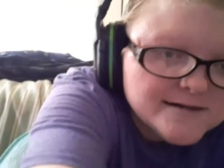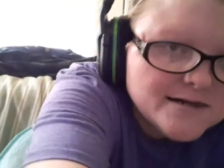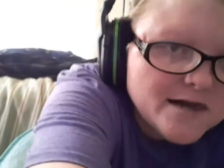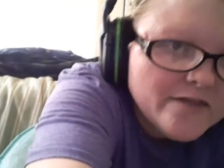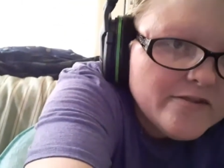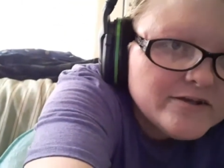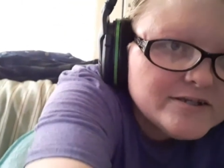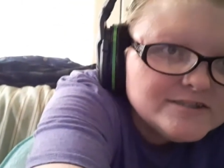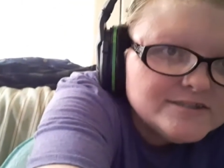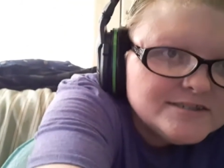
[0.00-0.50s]

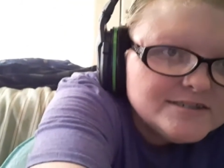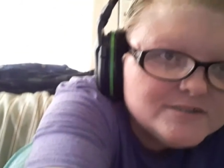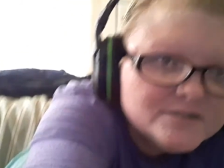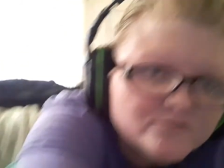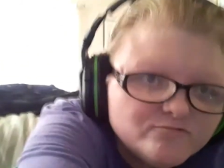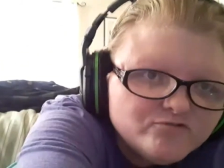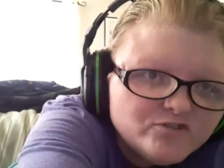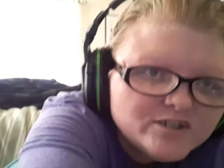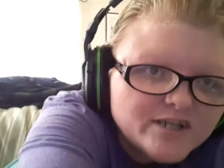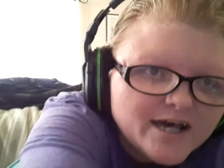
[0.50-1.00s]
the
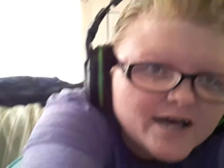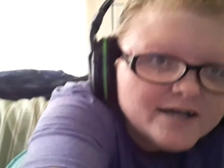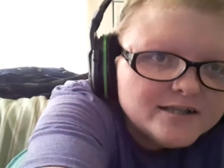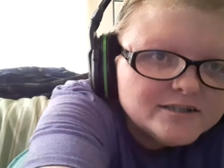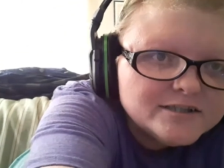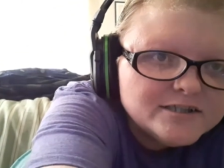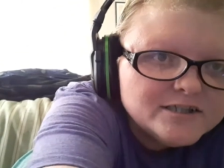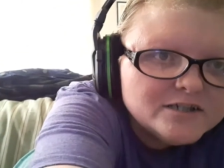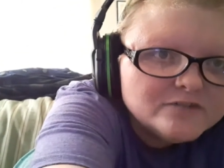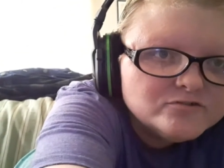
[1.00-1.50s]
season
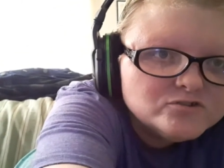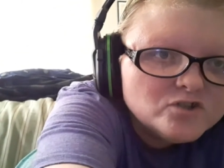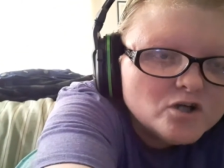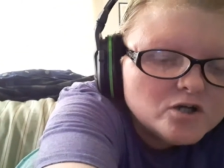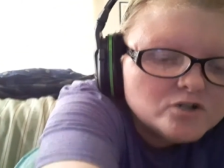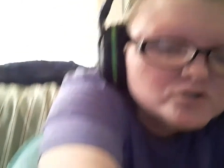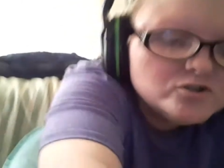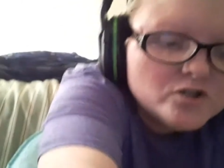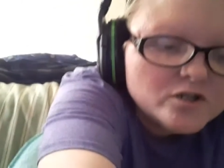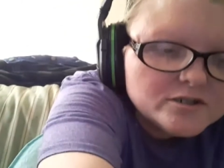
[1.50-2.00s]
finale of
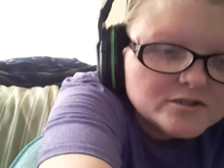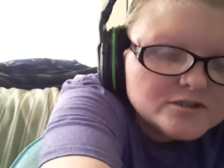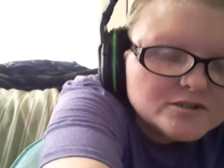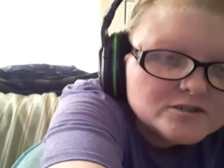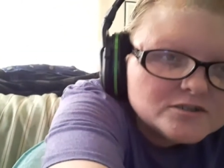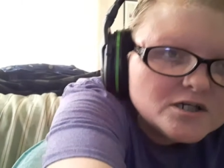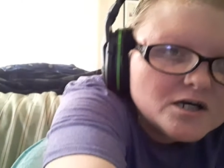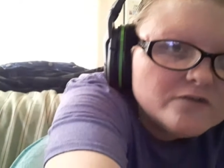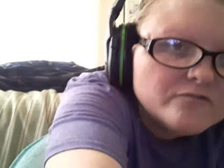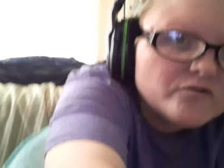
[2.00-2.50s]
Star Trek
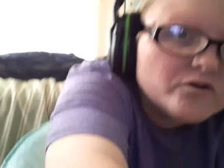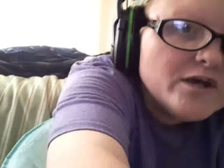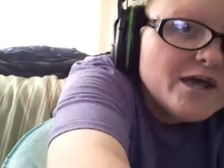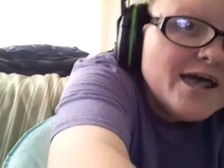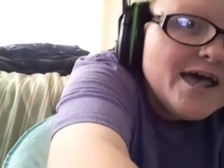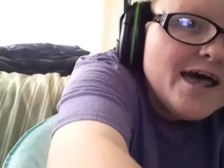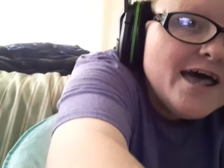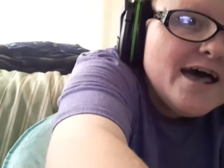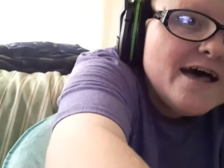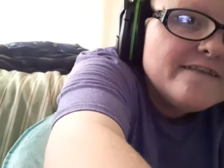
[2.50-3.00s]
Discovery,
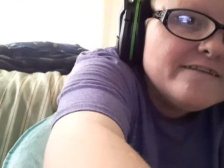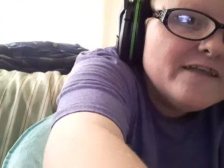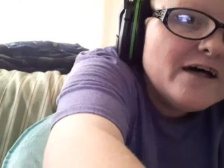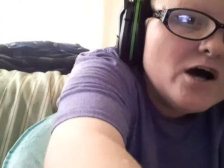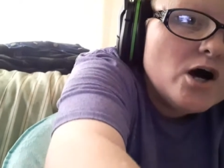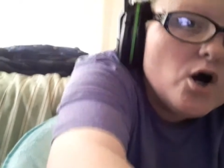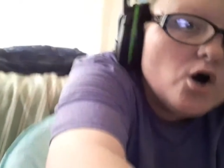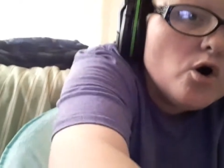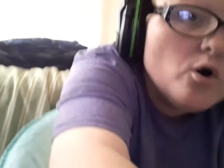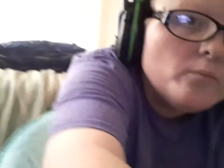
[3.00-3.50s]

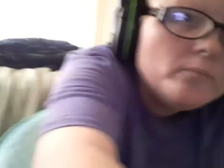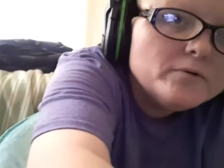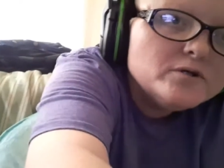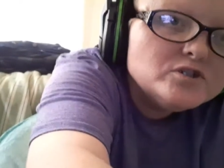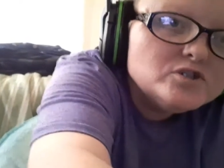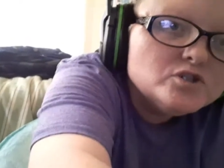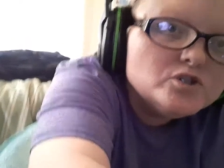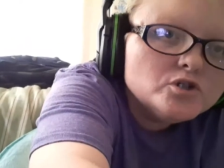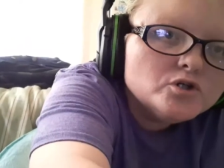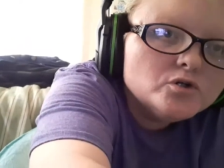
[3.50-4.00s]
That Hope
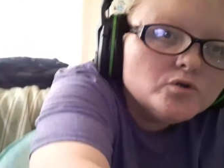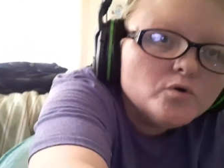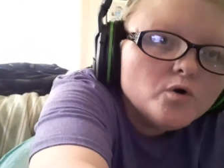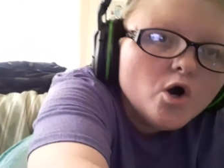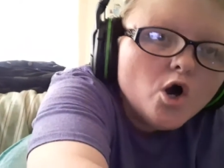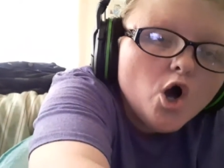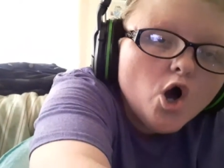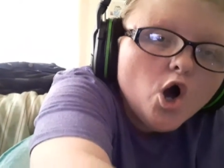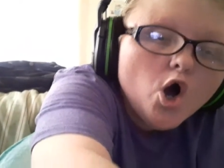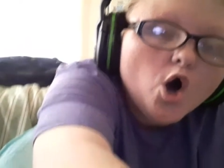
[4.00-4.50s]
Is You,
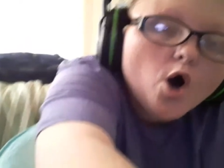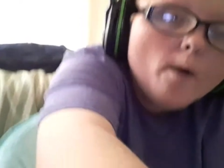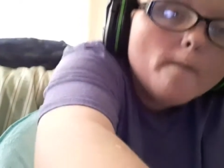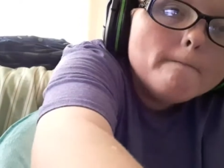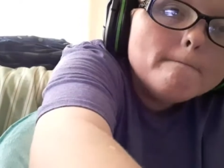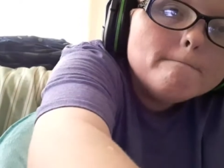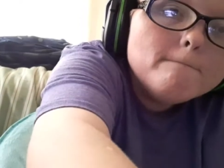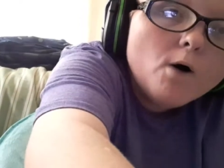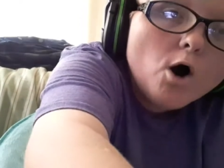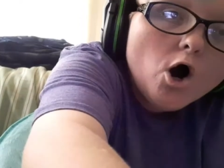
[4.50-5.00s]

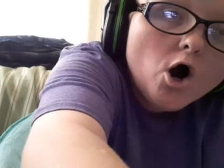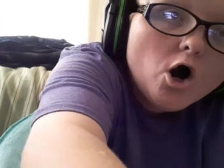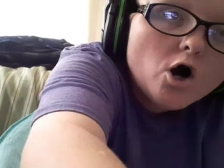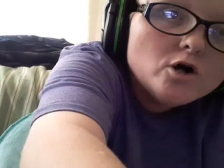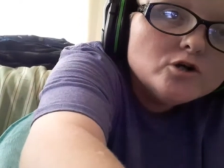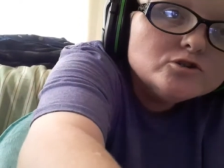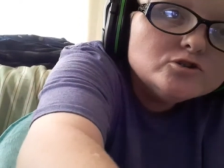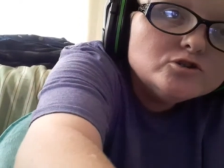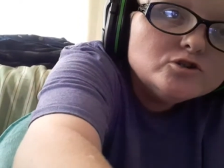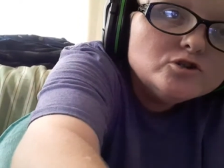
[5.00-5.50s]
Part